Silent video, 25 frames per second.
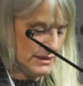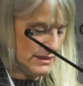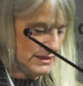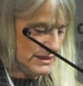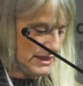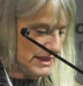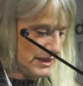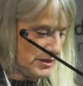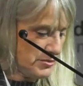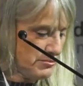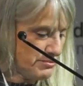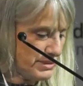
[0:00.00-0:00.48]

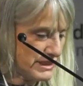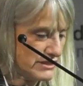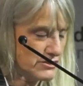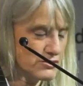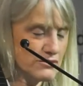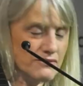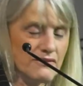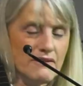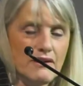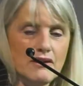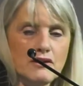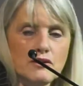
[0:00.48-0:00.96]
impact
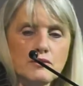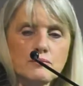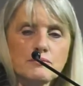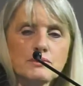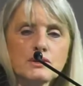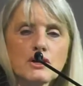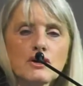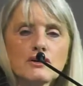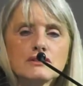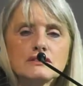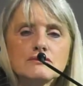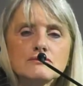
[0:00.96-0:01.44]
of our
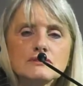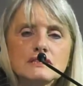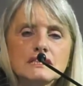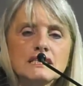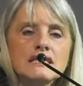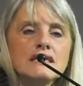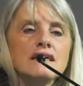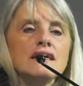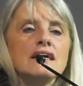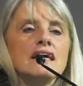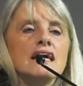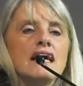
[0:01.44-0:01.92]
product
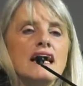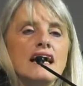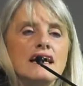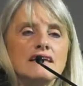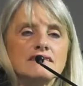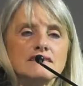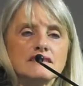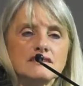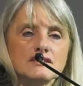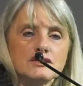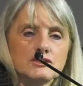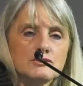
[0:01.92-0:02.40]

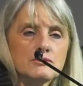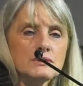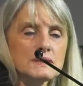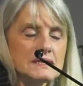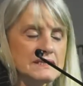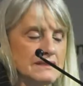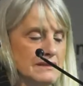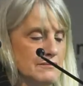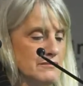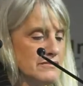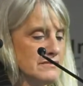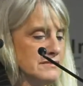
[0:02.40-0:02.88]
and reduce
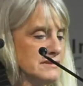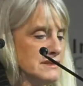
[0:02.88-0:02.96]
the